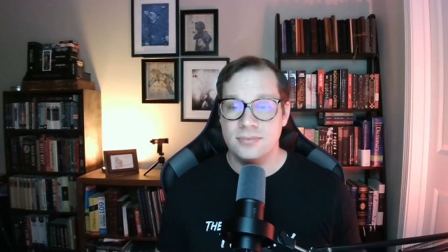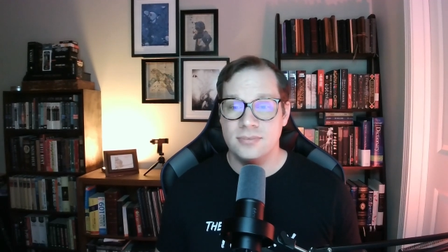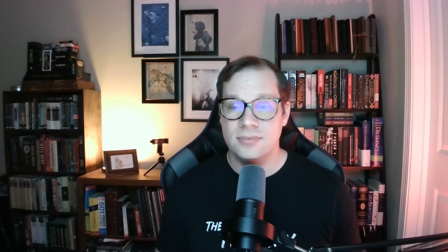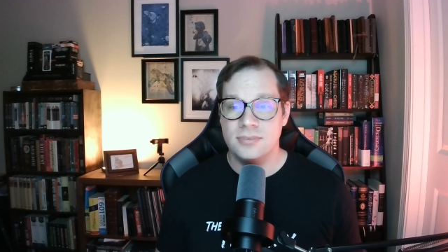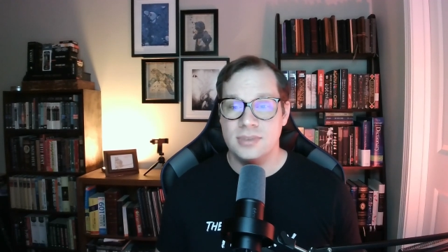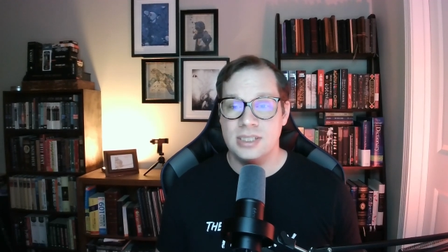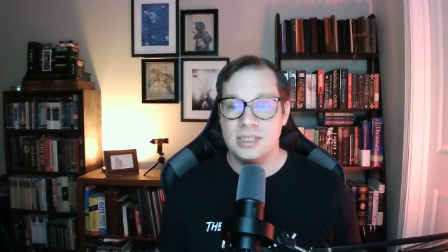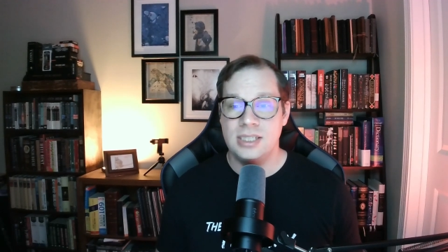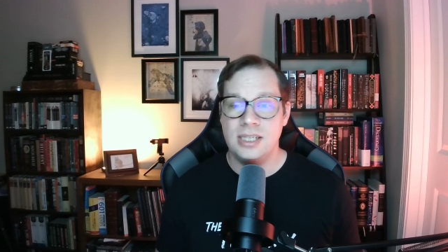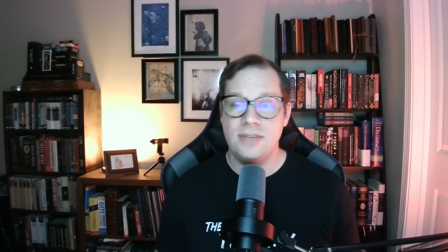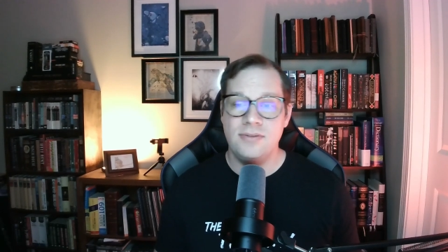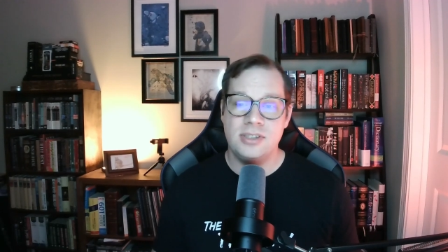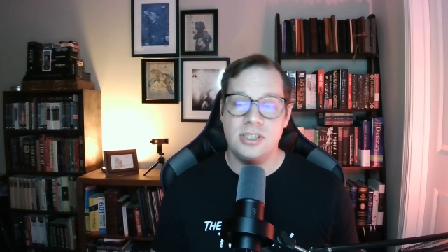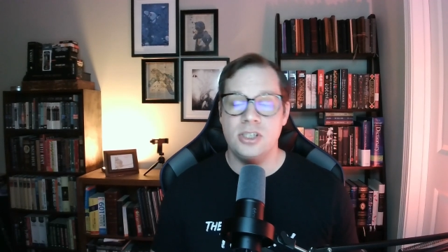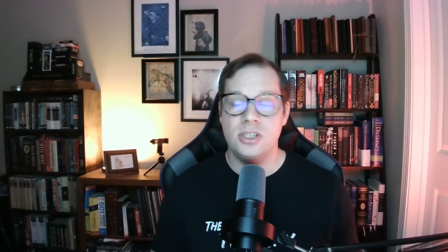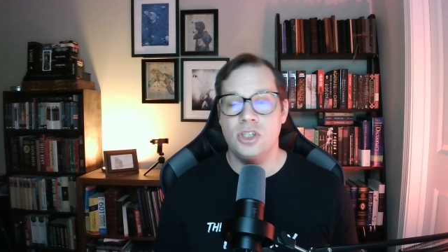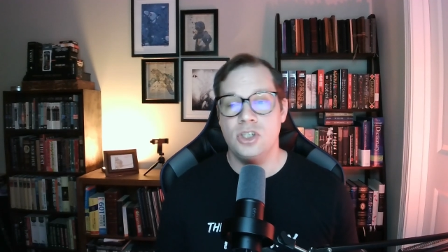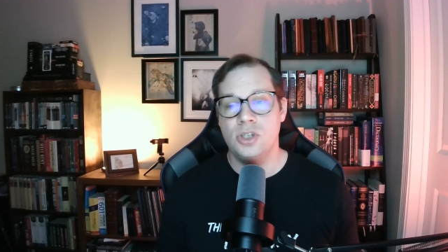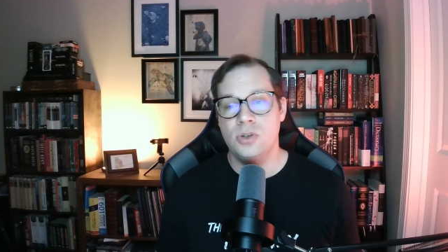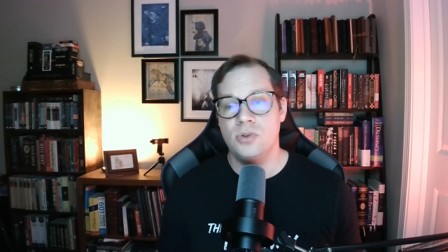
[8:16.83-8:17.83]
Stevenson
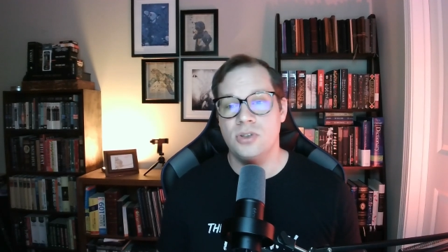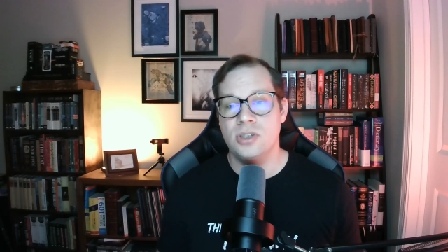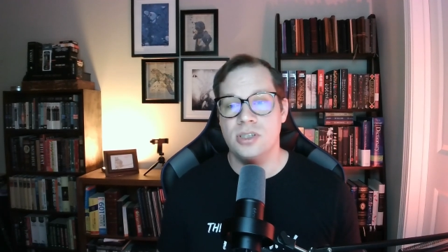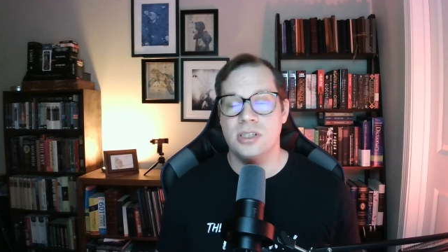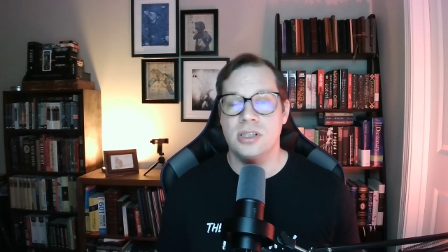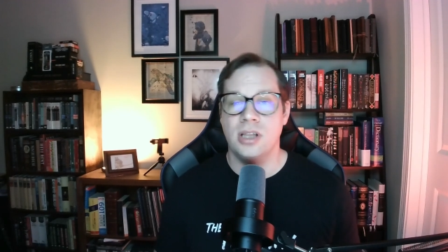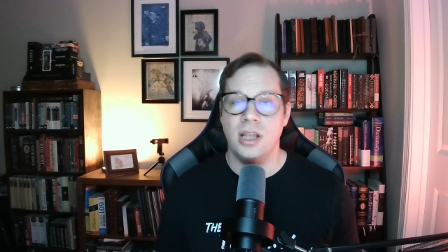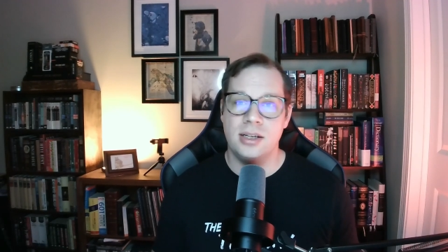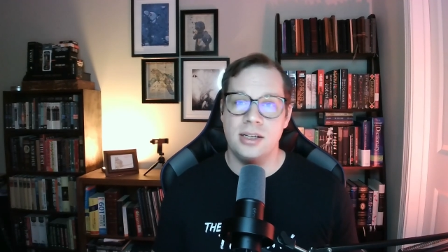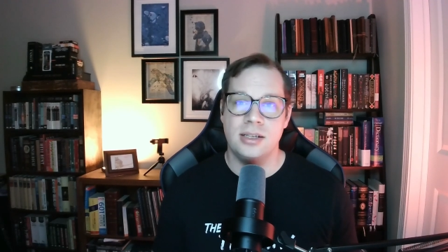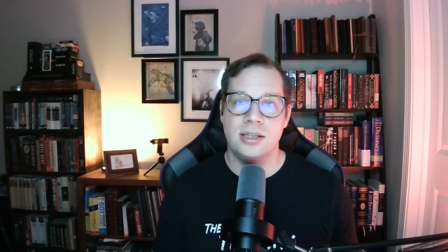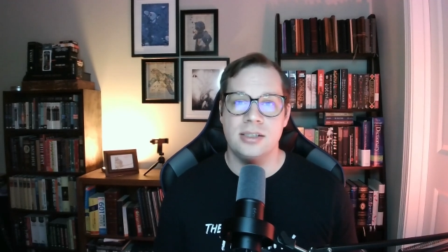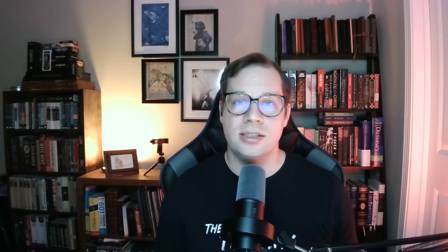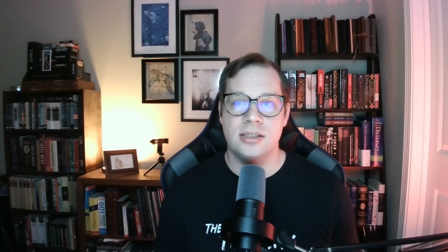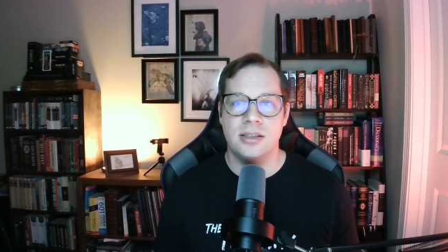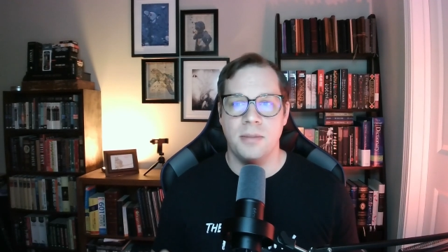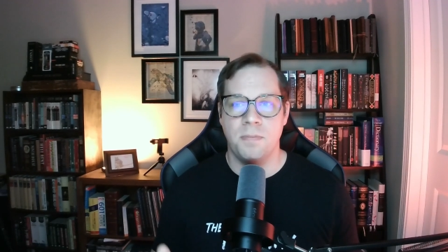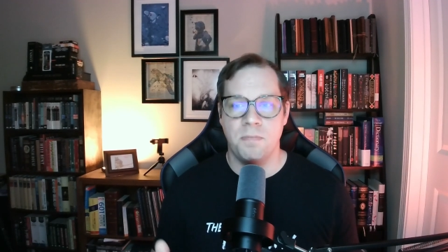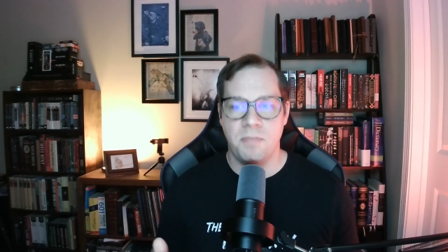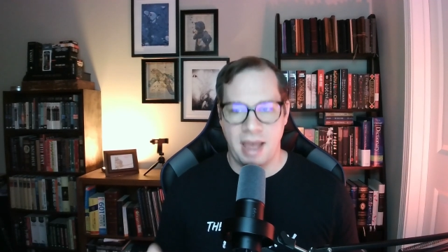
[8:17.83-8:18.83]
chooses London as
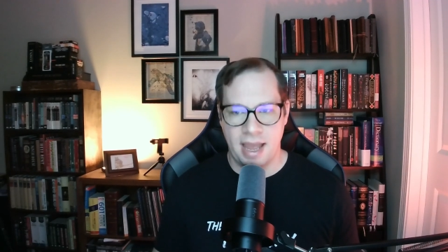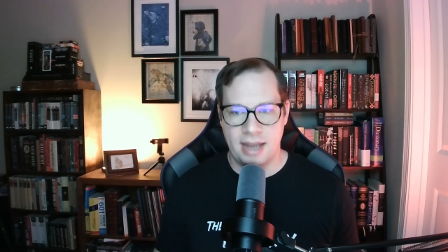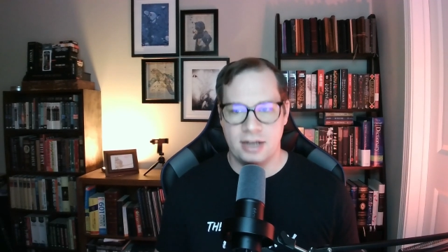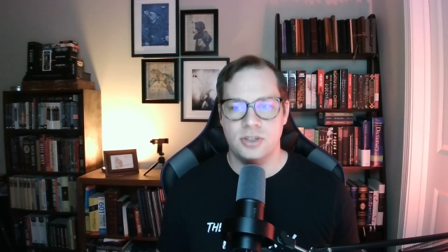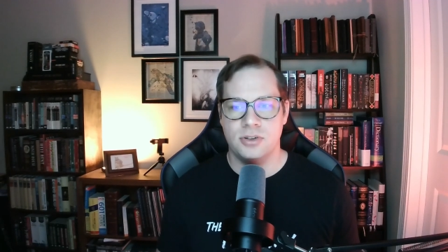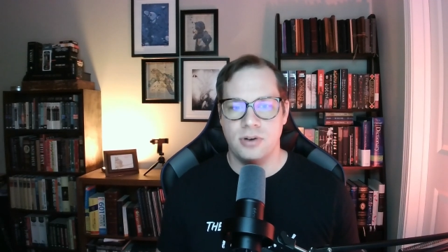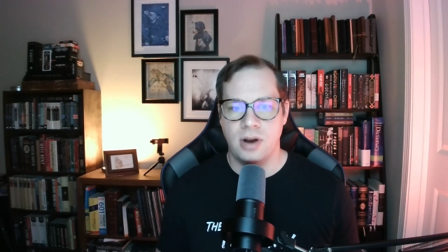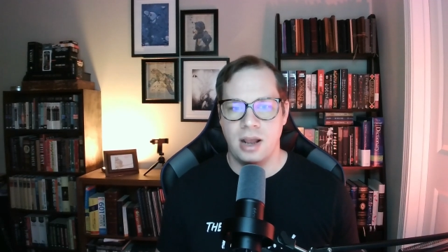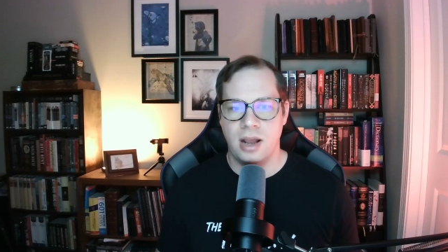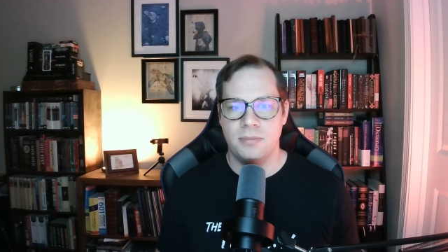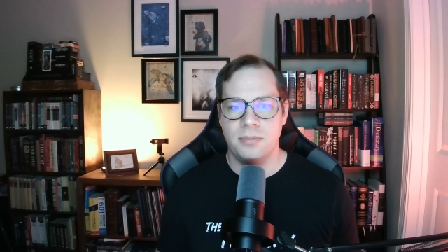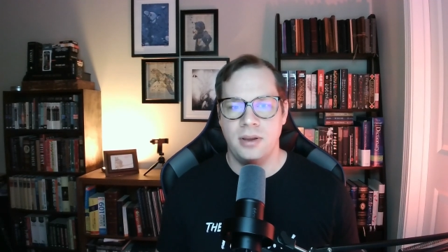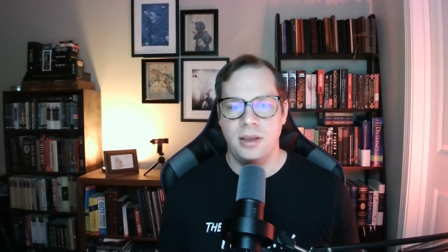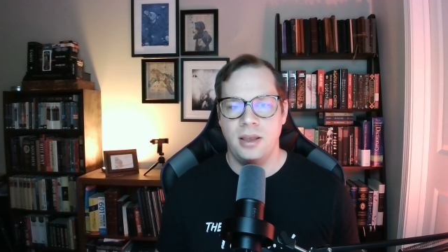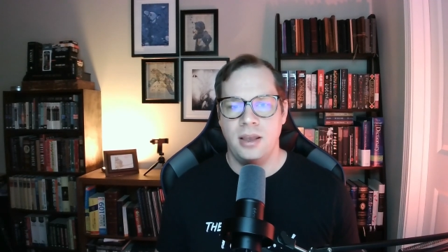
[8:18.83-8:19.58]
the backdrop,